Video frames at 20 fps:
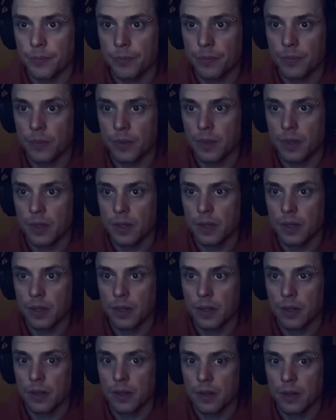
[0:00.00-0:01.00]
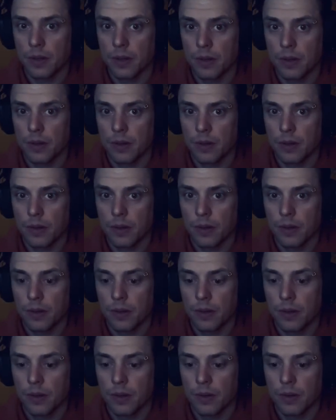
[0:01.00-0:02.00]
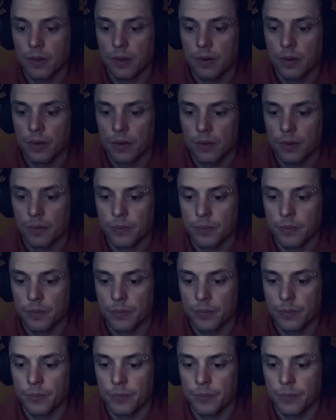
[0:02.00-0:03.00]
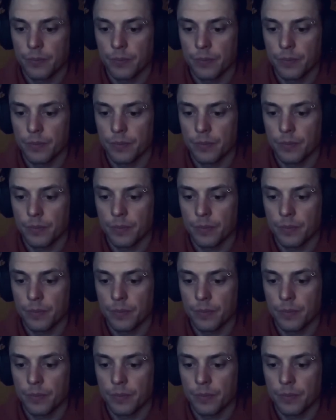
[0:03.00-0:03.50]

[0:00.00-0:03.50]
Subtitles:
(silence)